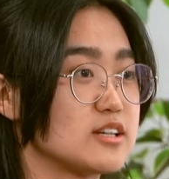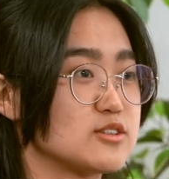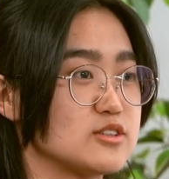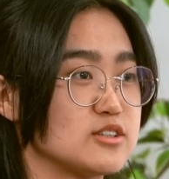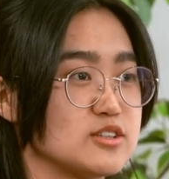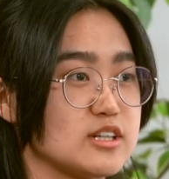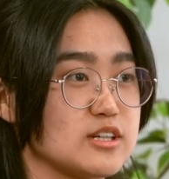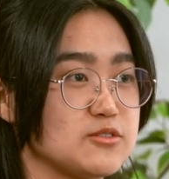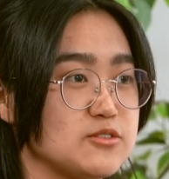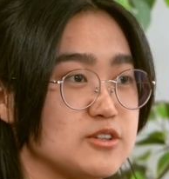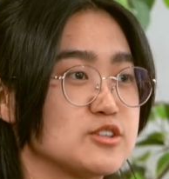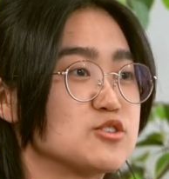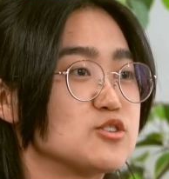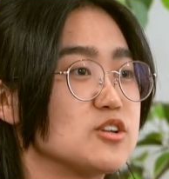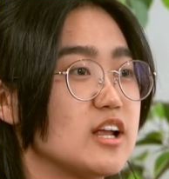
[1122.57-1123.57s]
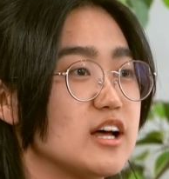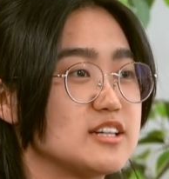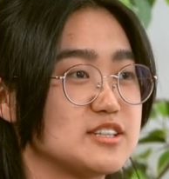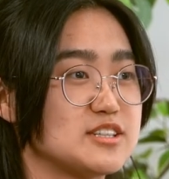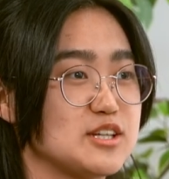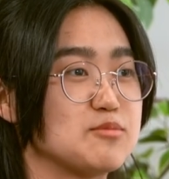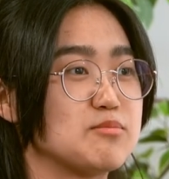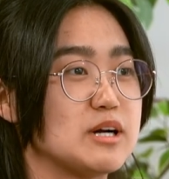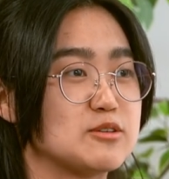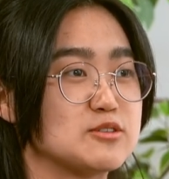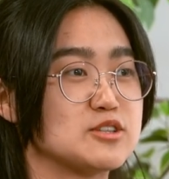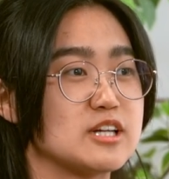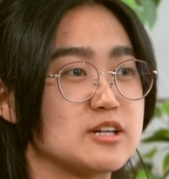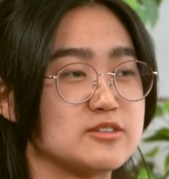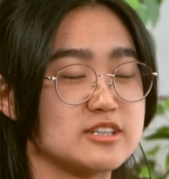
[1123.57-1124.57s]
It's like visualized in my room.
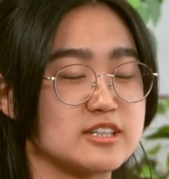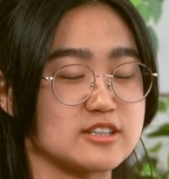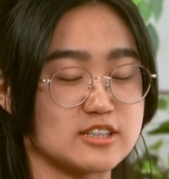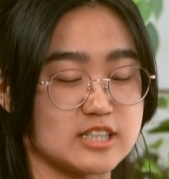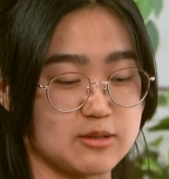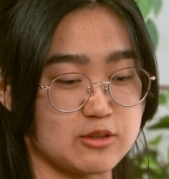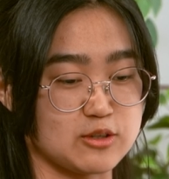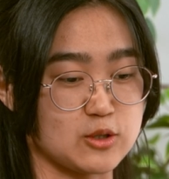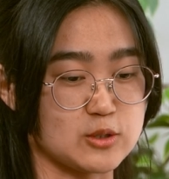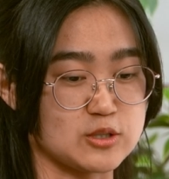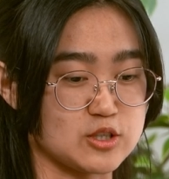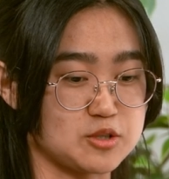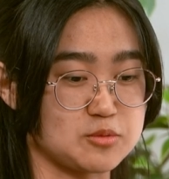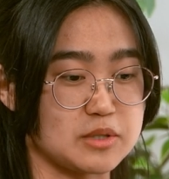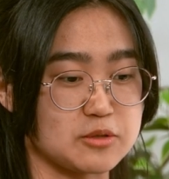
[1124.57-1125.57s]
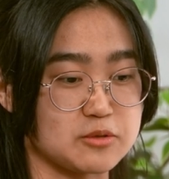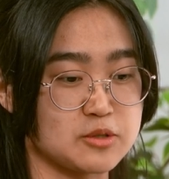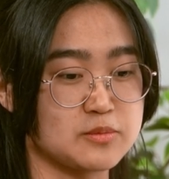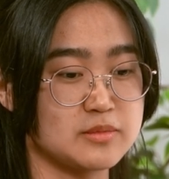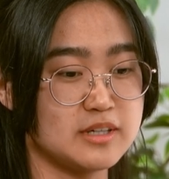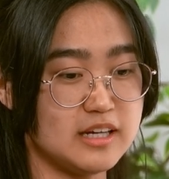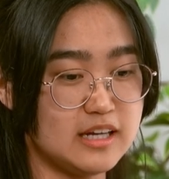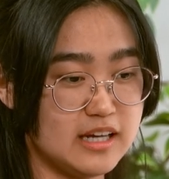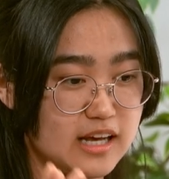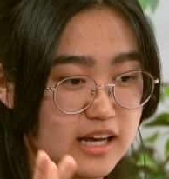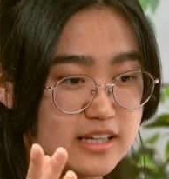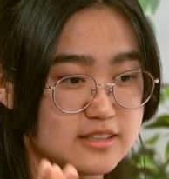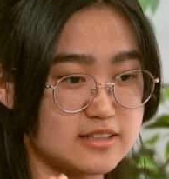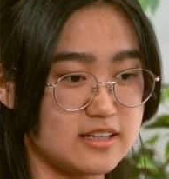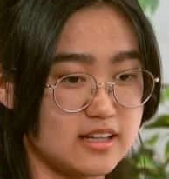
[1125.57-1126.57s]
So every single time I go into my room, I
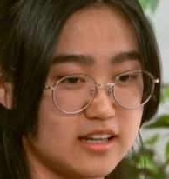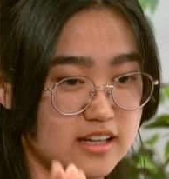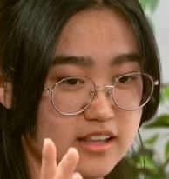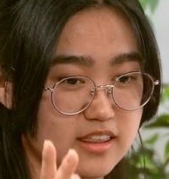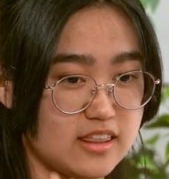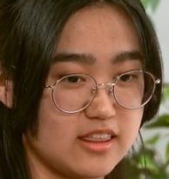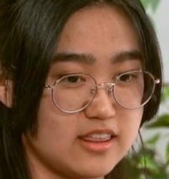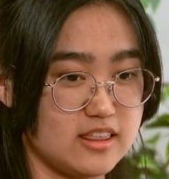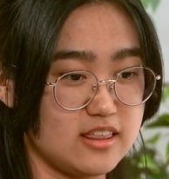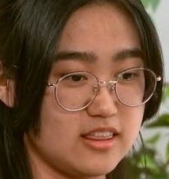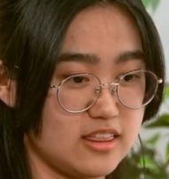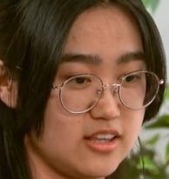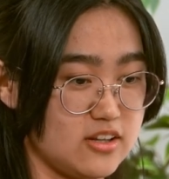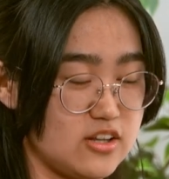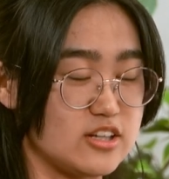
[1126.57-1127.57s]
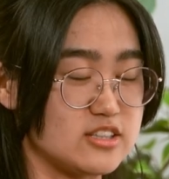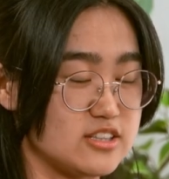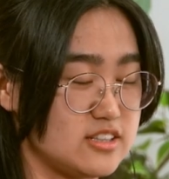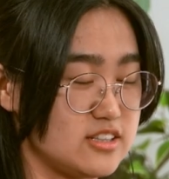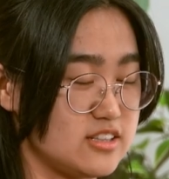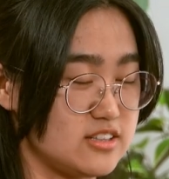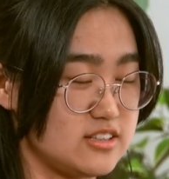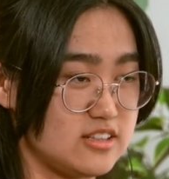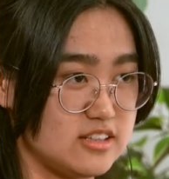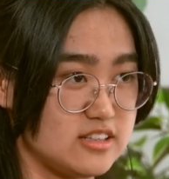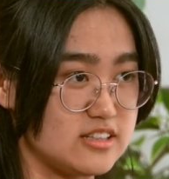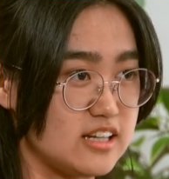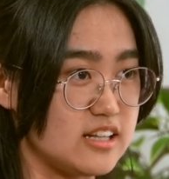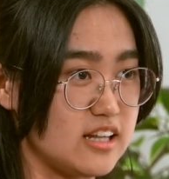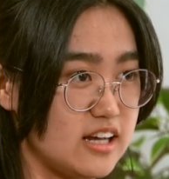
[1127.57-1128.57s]
see that there's the
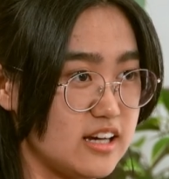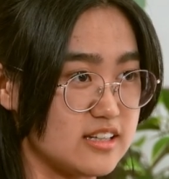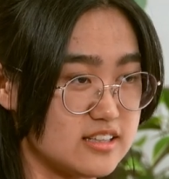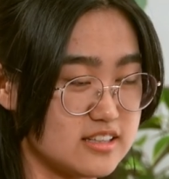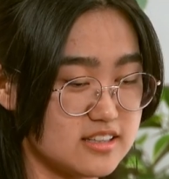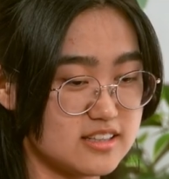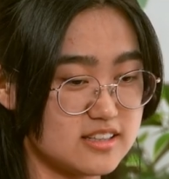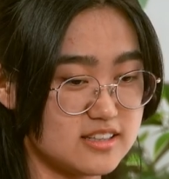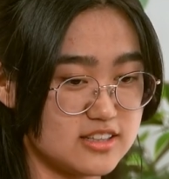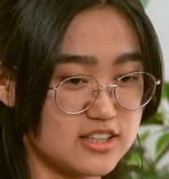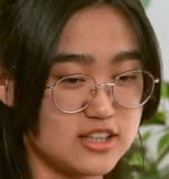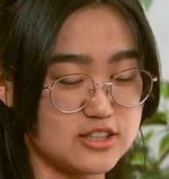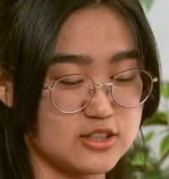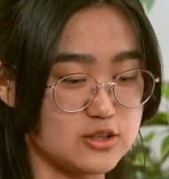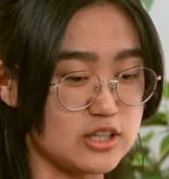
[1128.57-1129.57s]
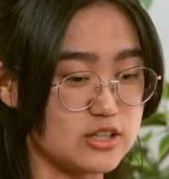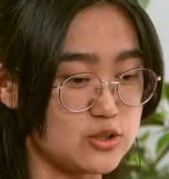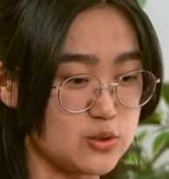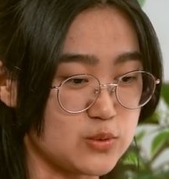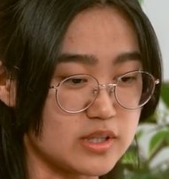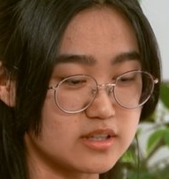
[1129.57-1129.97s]
deadline, and so I do it.